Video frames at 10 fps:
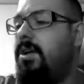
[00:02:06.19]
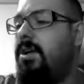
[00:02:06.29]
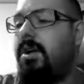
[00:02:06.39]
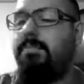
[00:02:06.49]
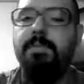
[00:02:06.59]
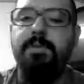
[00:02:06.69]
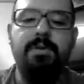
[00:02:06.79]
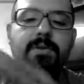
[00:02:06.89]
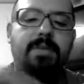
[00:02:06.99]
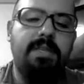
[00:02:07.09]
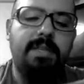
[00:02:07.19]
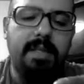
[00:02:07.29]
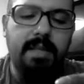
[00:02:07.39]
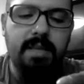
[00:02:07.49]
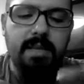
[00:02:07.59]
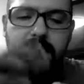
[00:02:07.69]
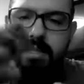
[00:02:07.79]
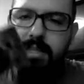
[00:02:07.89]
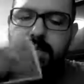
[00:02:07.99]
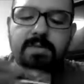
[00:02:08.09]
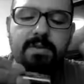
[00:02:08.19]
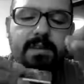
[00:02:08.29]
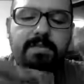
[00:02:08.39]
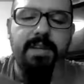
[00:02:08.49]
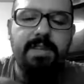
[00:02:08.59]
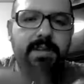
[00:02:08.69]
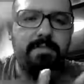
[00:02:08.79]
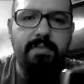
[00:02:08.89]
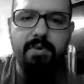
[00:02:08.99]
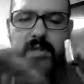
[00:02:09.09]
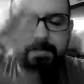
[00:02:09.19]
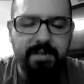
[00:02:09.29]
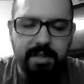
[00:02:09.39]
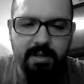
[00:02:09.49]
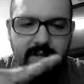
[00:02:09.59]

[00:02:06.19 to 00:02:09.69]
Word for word: come up with all these ideas and these ones are very simple I've seen